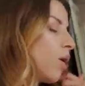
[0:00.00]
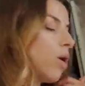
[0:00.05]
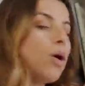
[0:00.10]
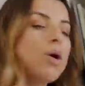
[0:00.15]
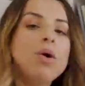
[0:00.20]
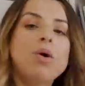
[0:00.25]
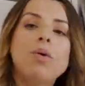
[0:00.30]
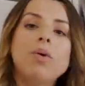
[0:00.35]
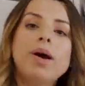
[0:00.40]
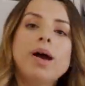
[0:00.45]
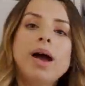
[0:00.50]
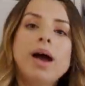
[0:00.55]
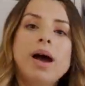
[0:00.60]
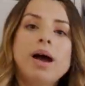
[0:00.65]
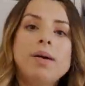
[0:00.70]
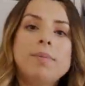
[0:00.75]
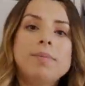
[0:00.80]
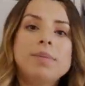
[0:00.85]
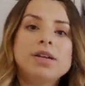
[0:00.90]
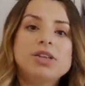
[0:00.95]
Co.
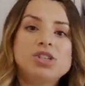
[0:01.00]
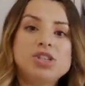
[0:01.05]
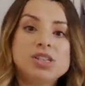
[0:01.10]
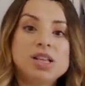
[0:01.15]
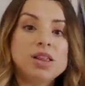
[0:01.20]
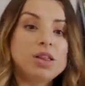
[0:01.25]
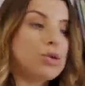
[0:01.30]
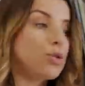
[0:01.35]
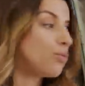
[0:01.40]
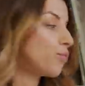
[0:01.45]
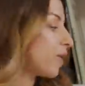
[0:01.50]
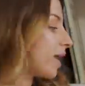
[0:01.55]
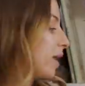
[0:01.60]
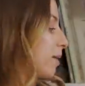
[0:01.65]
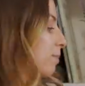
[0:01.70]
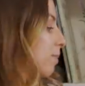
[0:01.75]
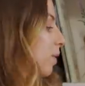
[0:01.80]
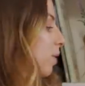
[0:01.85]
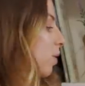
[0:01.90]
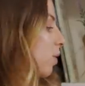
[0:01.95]
Um, it's just a little
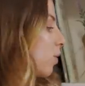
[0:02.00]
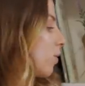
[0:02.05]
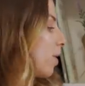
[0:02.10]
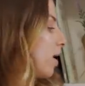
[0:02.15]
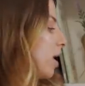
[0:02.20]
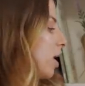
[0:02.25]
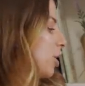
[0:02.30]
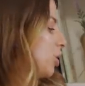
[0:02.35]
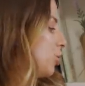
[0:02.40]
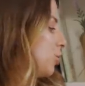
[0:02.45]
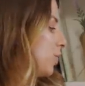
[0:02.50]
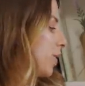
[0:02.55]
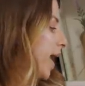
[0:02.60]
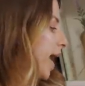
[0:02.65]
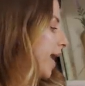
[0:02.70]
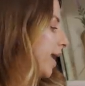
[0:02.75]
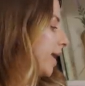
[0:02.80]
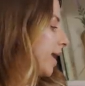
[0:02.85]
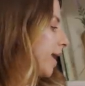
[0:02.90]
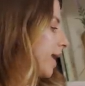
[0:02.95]
rainbow. You
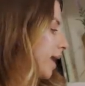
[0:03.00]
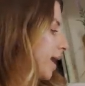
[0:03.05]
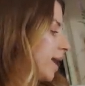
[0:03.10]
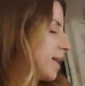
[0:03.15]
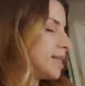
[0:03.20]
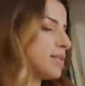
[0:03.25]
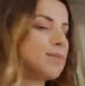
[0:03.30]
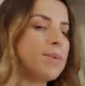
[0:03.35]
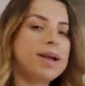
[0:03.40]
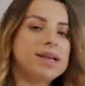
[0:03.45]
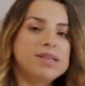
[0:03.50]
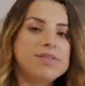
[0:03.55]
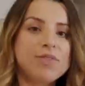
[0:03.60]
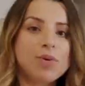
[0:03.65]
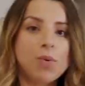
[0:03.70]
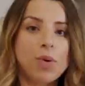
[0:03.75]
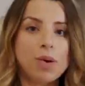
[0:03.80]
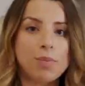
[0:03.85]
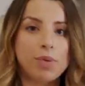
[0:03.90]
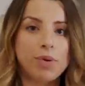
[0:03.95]
can get it customized if
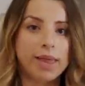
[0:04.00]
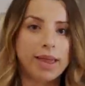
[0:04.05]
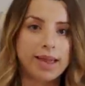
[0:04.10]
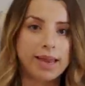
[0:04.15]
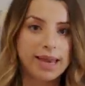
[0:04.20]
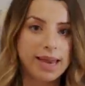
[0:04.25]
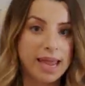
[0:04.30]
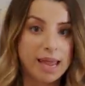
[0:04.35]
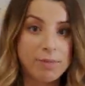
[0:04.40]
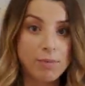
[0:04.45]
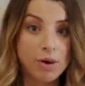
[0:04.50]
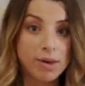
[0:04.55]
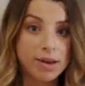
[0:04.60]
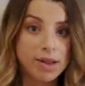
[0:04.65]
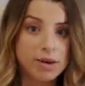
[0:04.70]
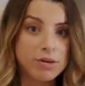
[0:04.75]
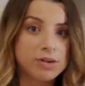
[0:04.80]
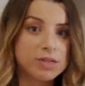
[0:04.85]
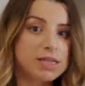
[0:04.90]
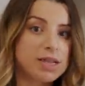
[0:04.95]
you want to put like a name on
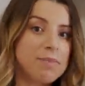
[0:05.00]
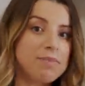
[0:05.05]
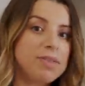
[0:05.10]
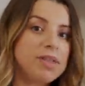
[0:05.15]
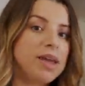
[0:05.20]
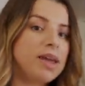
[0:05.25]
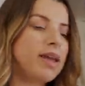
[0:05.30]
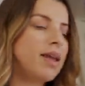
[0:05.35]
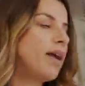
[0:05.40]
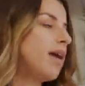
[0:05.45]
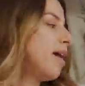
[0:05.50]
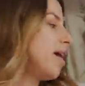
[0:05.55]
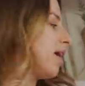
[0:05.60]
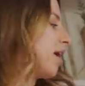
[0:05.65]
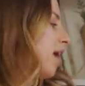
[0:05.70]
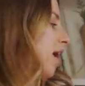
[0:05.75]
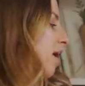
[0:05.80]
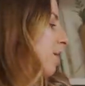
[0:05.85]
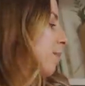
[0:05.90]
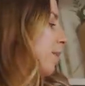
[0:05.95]
it or something,
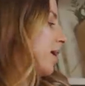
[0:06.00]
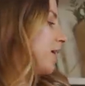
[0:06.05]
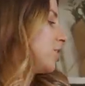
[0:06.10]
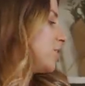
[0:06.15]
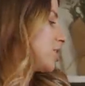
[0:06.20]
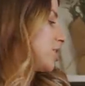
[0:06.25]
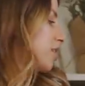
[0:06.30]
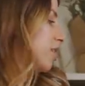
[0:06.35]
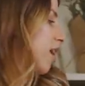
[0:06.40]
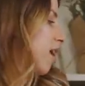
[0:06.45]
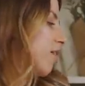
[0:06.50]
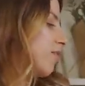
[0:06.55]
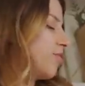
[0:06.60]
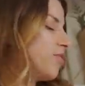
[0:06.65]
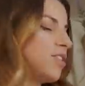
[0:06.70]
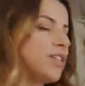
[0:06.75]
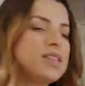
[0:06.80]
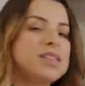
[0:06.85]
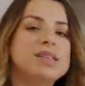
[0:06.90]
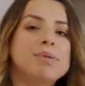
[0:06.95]
um, but I just
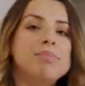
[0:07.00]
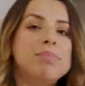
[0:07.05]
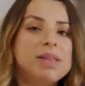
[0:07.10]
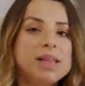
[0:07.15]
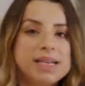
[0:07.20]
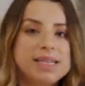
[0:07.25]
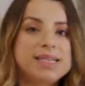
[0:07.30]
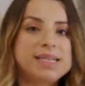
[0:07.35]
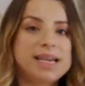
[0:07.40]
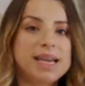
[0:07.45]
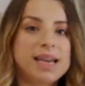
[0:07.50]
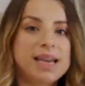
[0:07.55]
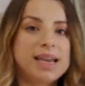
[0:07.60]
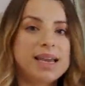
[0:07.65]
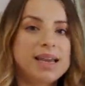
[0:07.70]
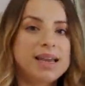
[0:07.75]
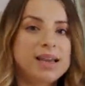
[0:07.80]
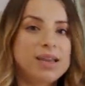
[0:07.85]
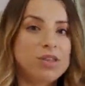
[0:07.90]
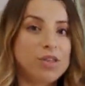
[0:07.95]
love the simplistic
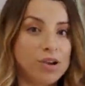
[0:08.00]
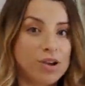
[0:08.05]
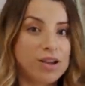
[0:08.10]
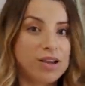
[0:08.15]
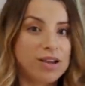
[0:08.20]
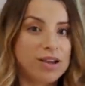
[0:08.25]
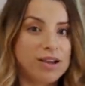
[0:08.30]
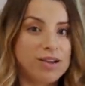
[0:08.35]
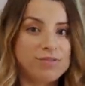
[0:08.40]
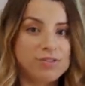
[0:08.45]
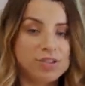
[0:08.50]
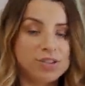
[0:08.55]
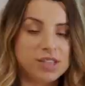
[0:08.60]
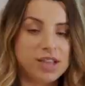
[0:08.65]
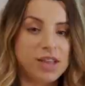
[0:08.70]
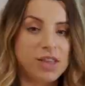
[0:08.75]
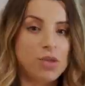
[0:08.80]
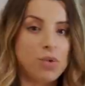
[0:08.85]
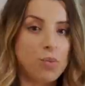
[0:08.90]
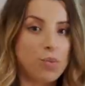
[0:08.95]
look of just
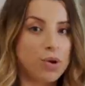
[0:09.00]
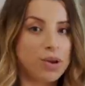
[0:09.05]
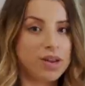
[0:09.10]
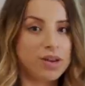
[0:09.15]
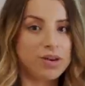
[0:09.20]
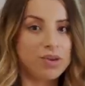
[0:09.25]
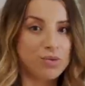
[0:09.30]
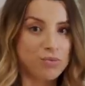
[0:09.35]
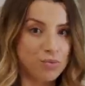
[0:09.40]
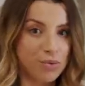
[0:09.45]
like the wooden